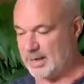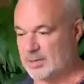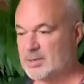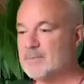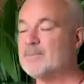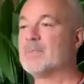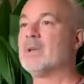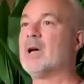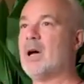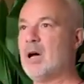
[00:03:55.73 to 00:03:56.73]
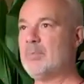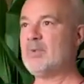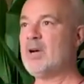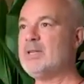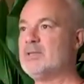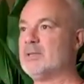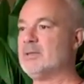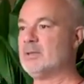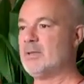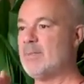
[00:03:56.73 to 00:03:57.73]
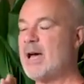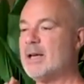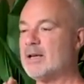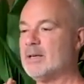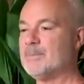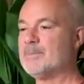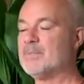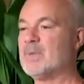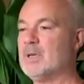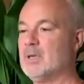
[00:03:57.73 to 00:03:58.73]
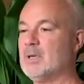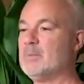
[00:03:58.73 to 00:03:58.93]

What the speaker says: So that's the legs. Upright, the back,